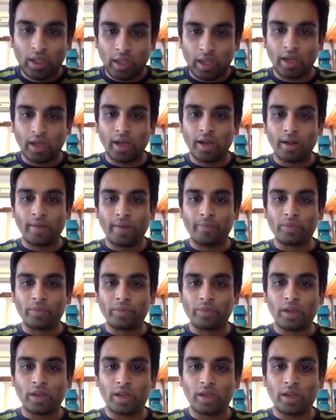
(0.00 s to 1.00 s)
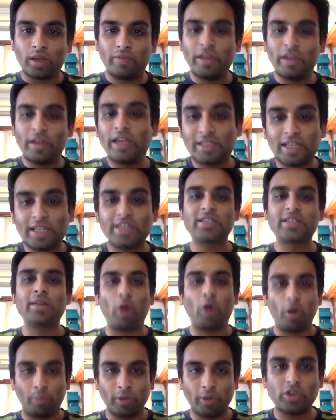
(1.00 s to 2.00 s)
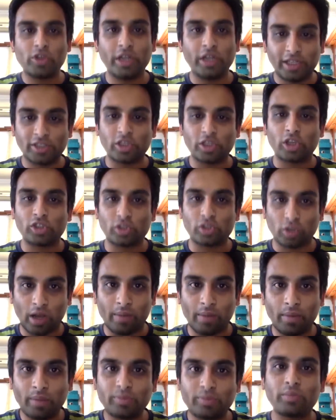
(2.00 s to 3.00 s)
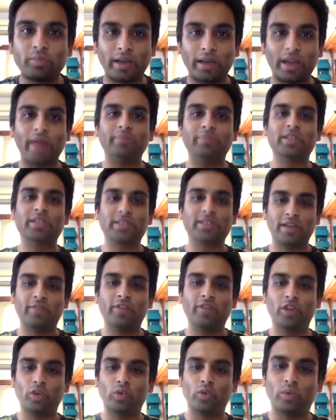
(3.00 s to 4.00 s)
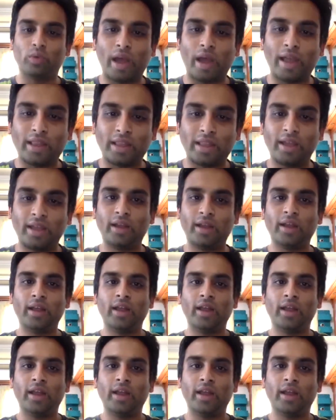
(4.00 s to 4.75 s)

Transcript: We are seeing some opportunities also come up, but I'm just giving you, I think,